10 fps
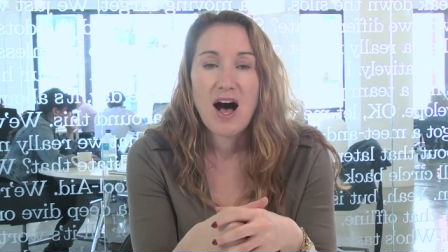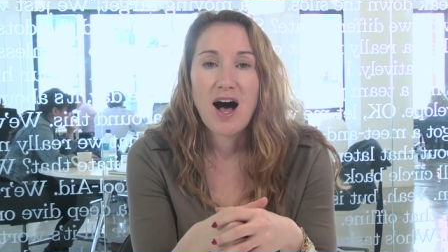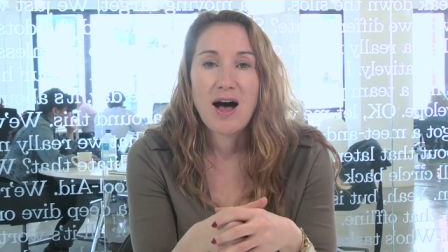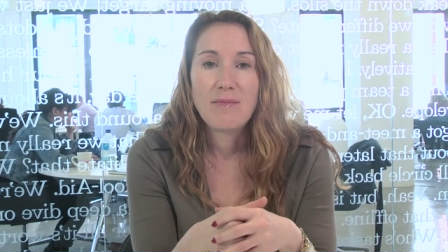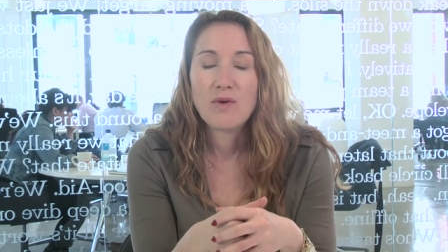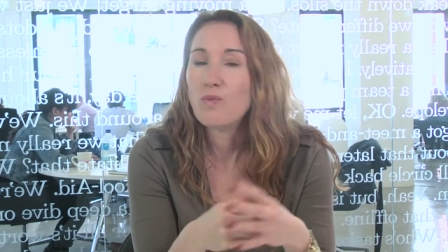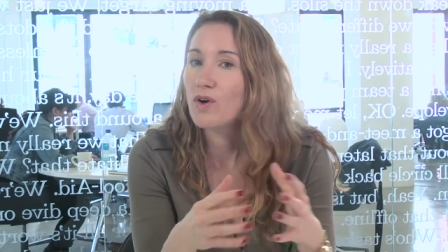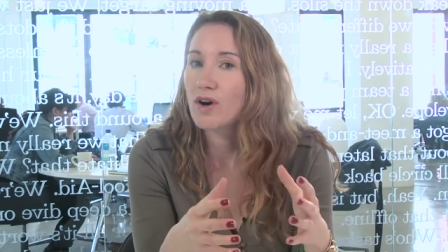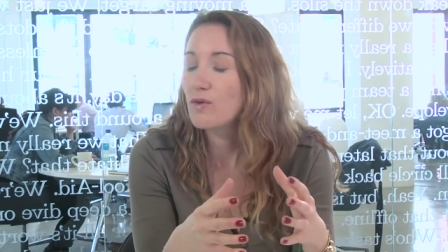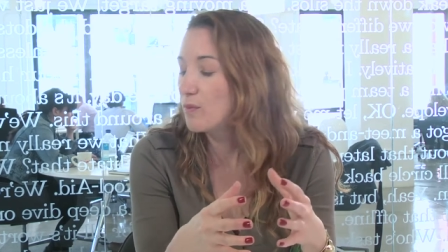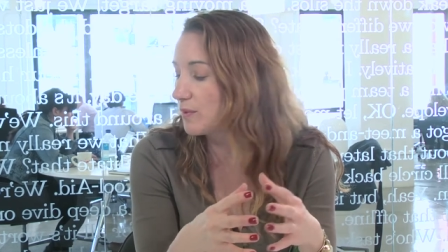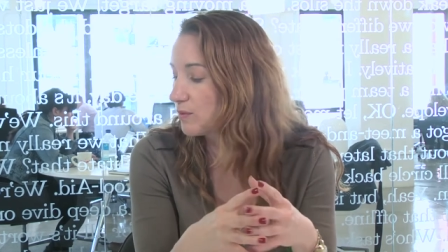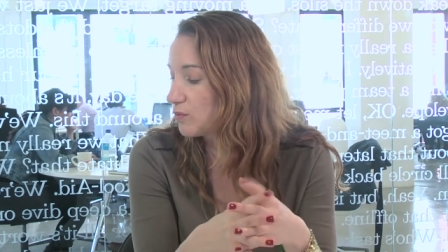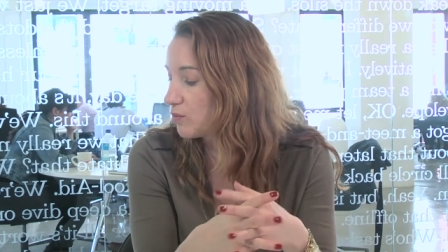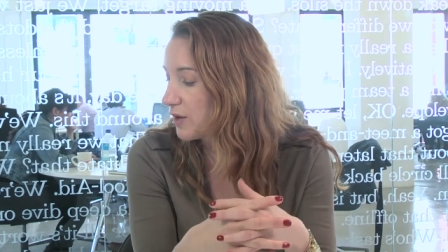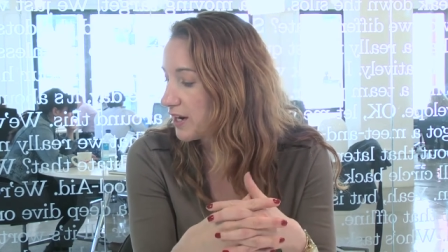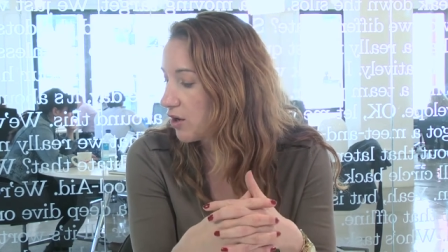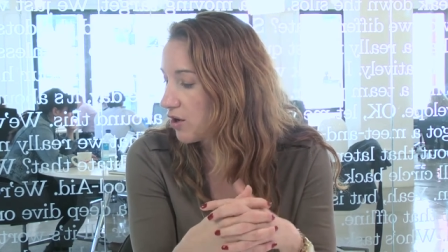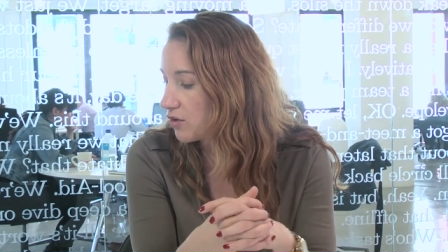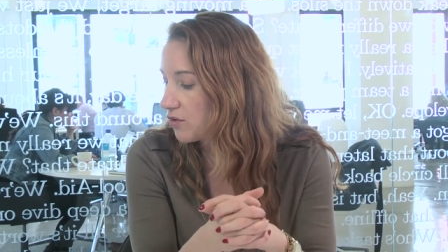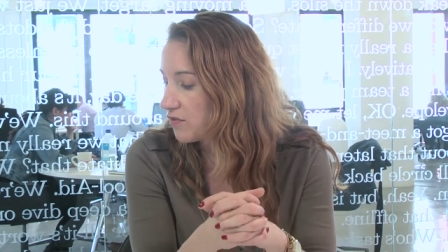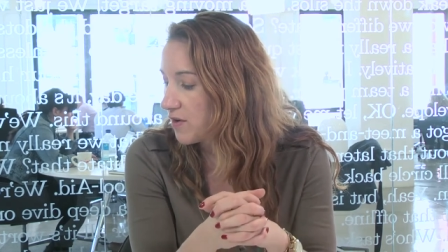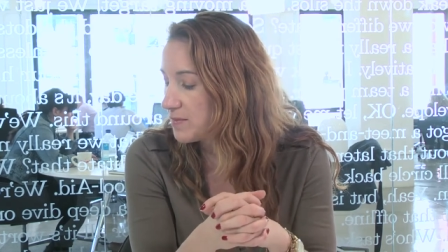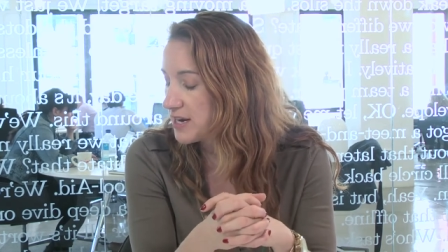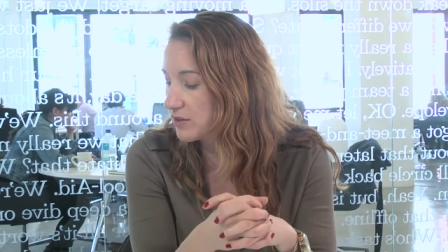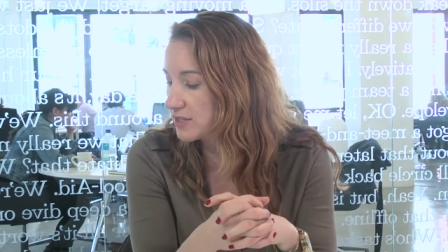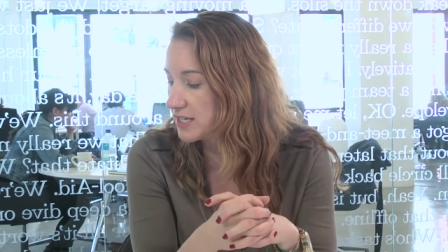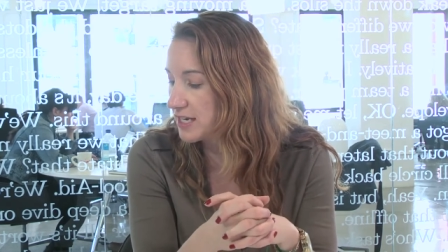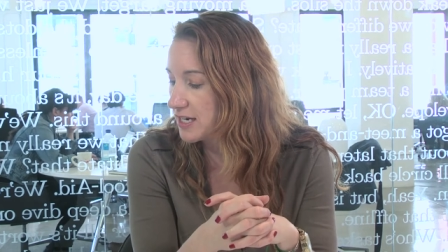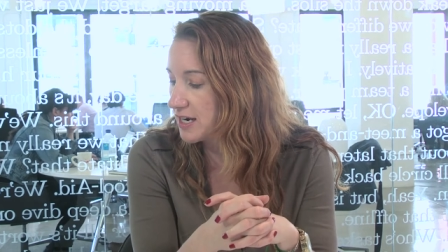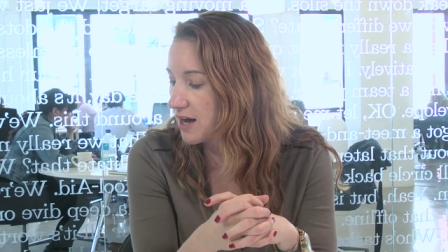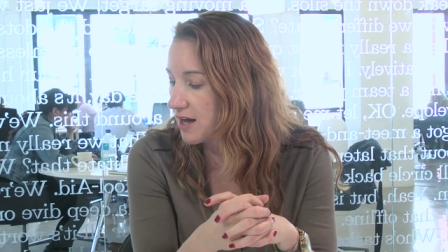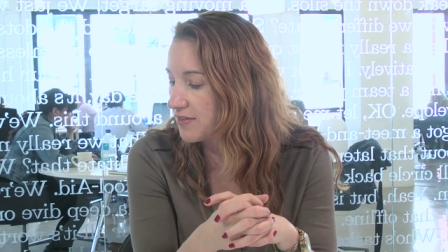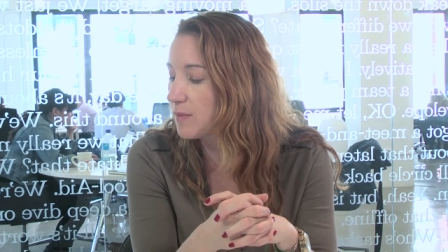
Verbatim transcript: um, we're, we read an article from Nielsen uh,